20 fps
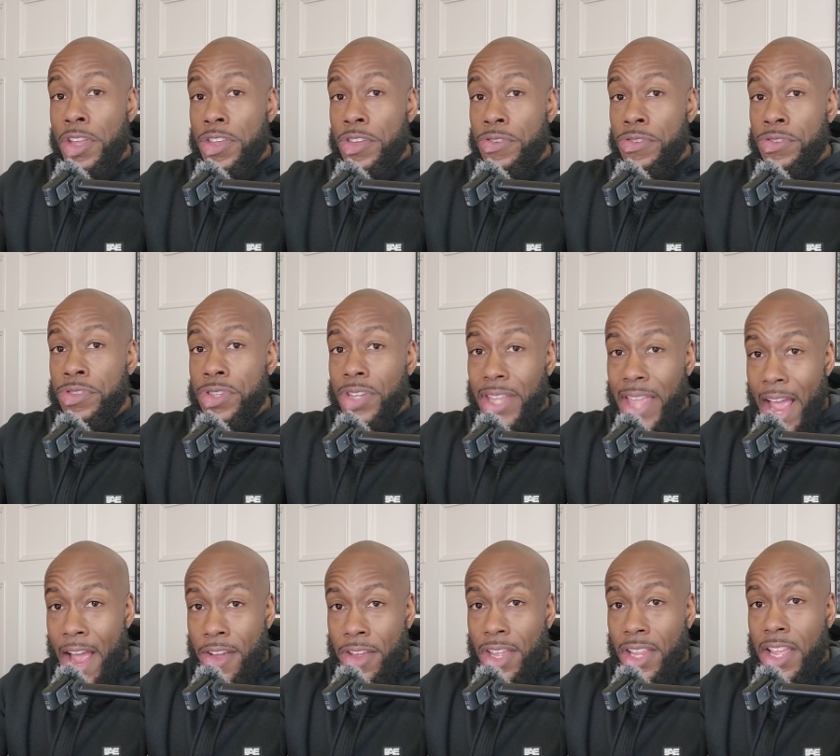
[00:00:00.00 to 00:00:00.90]
used to
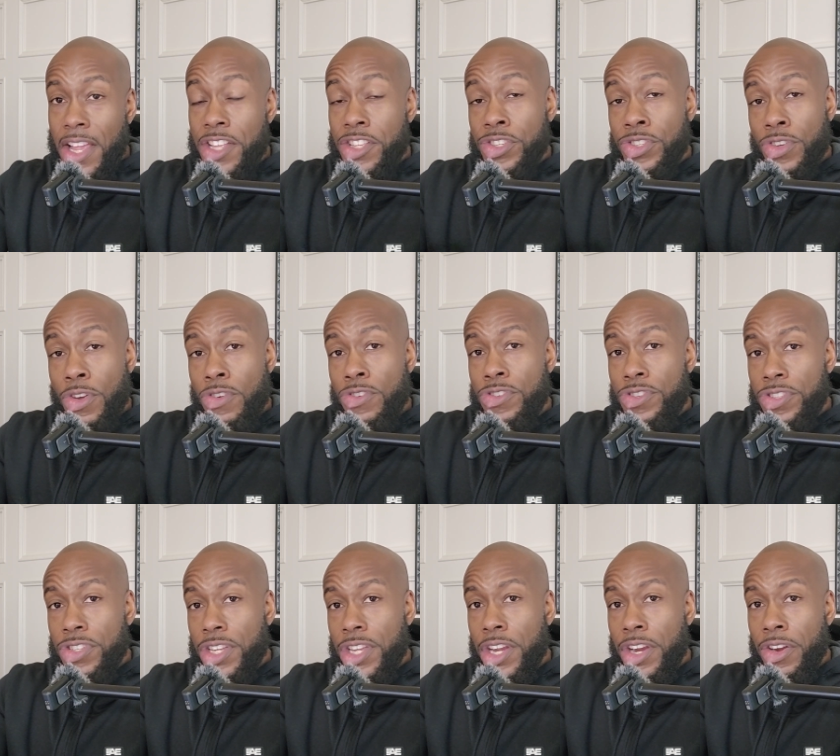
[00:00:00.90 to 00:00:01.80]
calculate Social
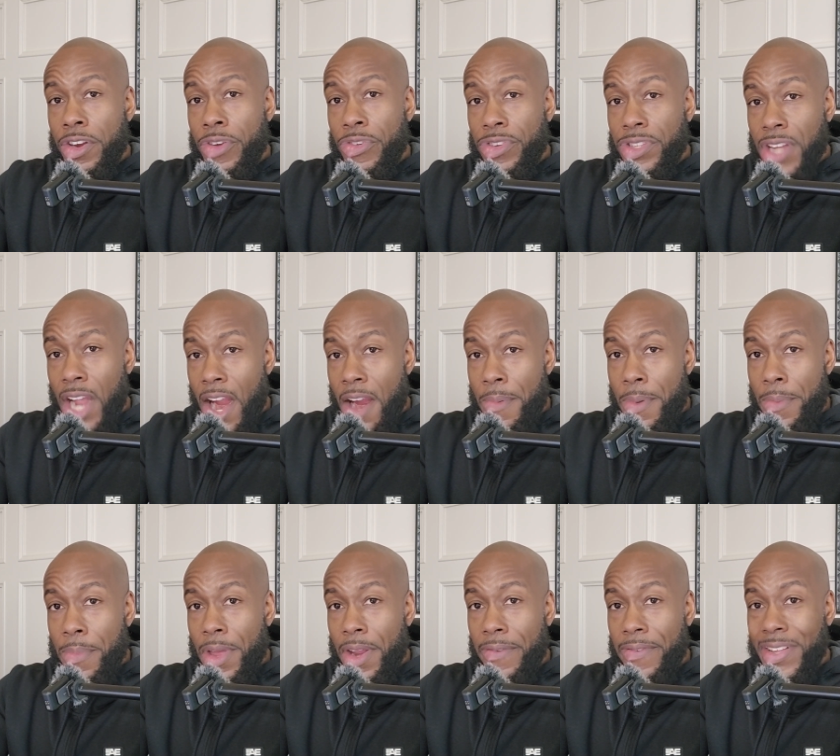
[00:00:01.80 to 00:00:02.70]
Security
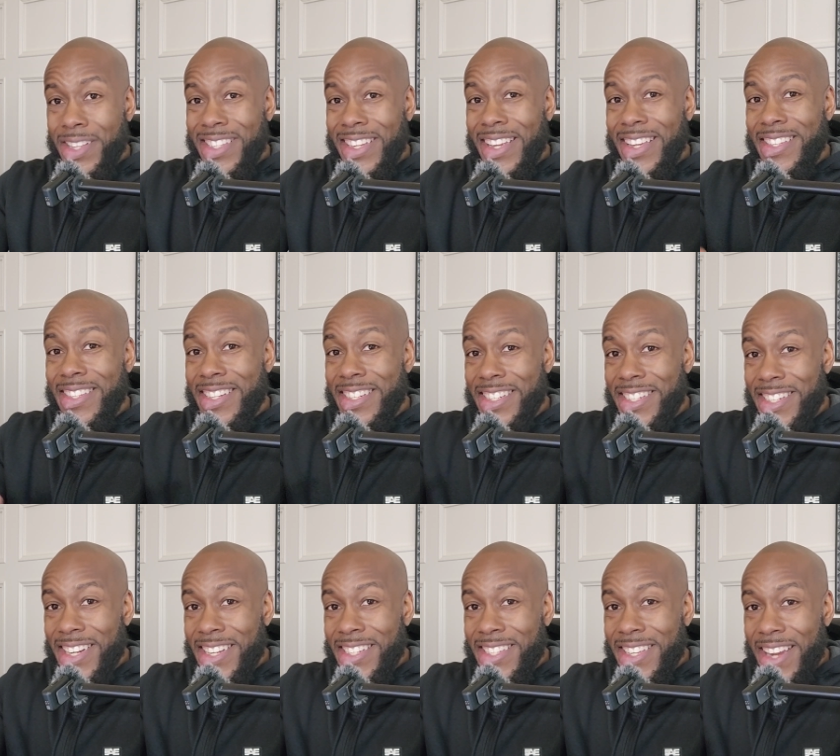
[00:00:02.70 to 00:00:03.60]
retirement benefits is
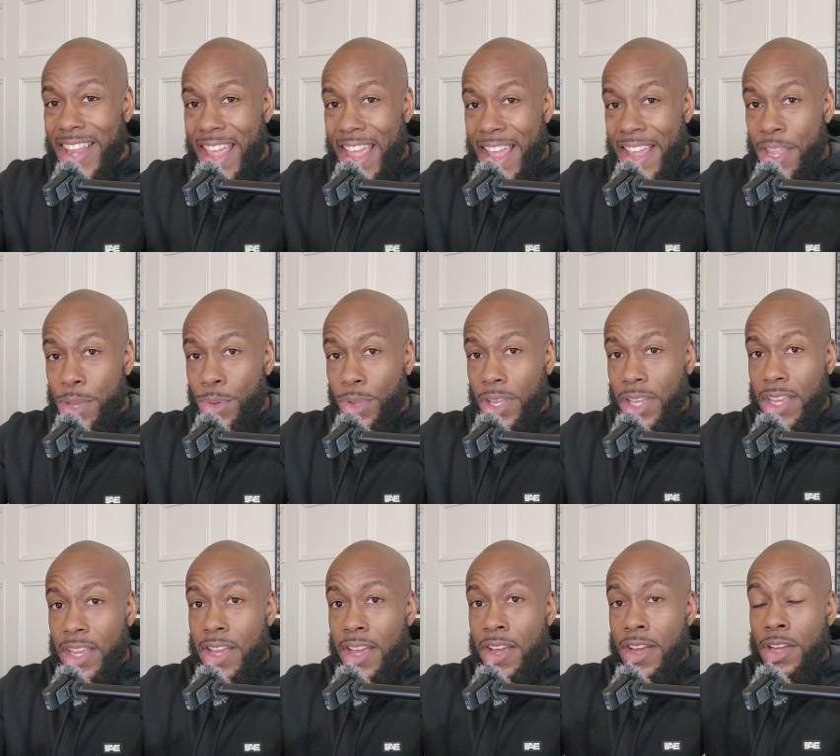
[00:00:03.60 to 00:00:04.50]
adjusted
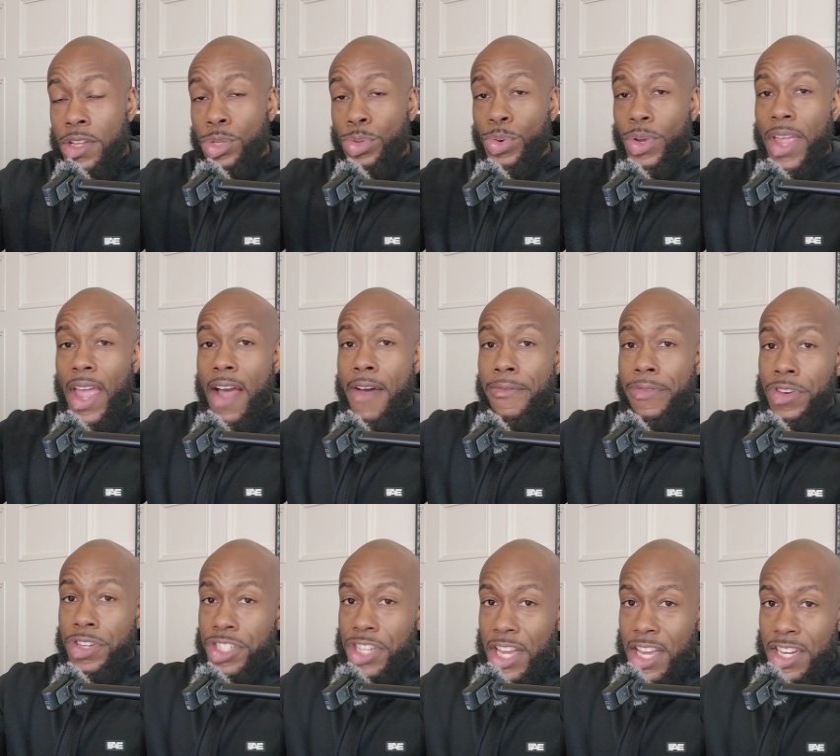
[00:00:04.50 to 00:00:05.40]
annually to account
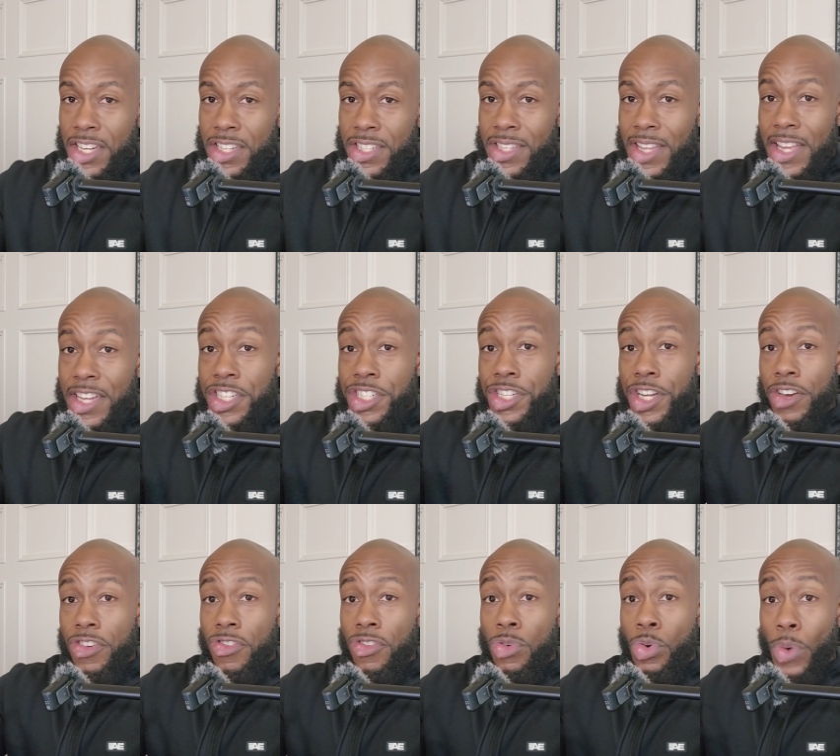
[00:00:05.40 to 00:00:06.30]
for changes in
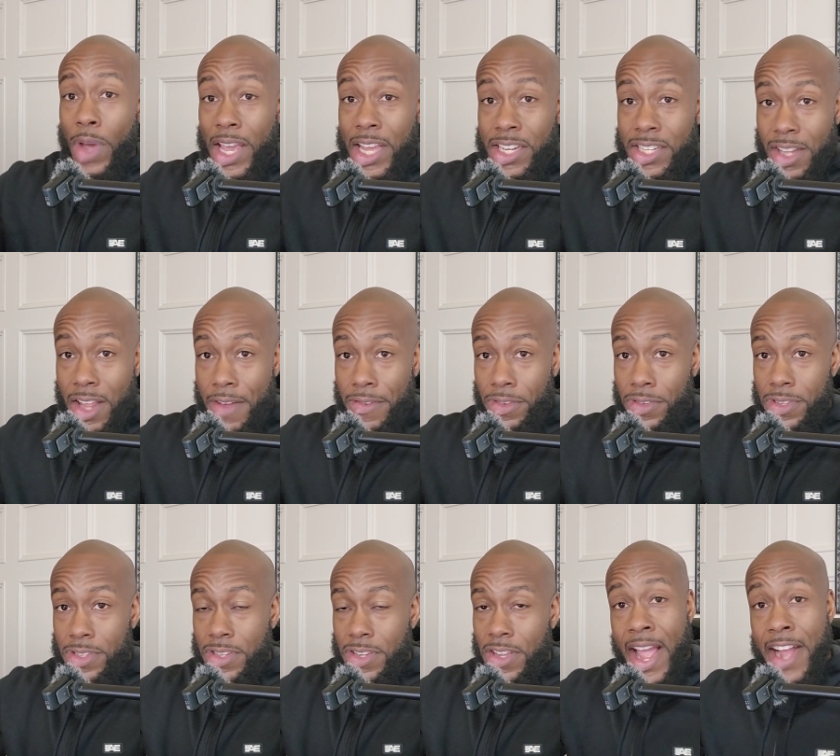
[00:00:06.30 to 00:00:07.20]
general wage levels.